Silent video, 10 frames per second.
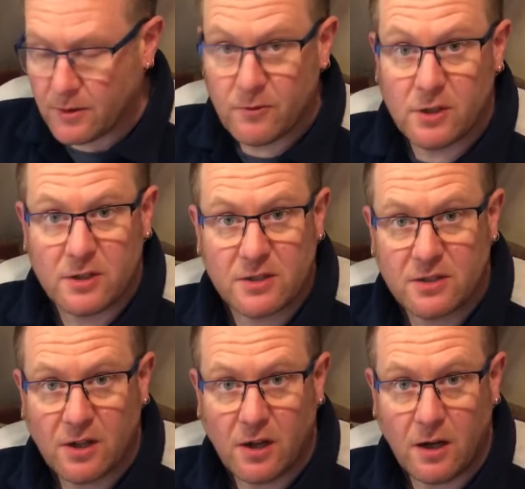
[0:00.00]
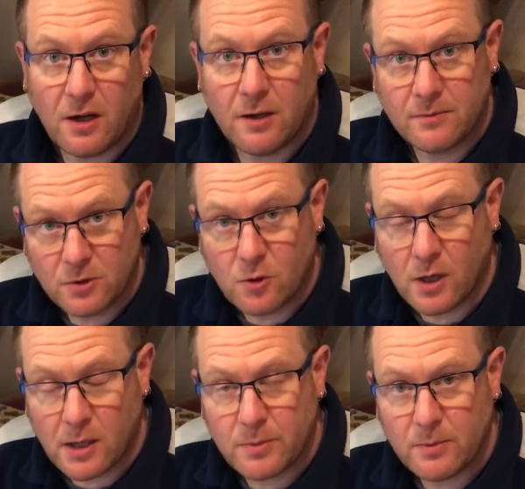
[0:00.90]
whereas I'm
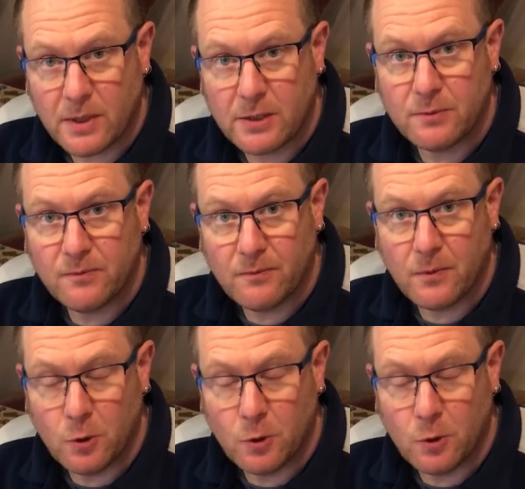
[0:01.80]
quite happily make them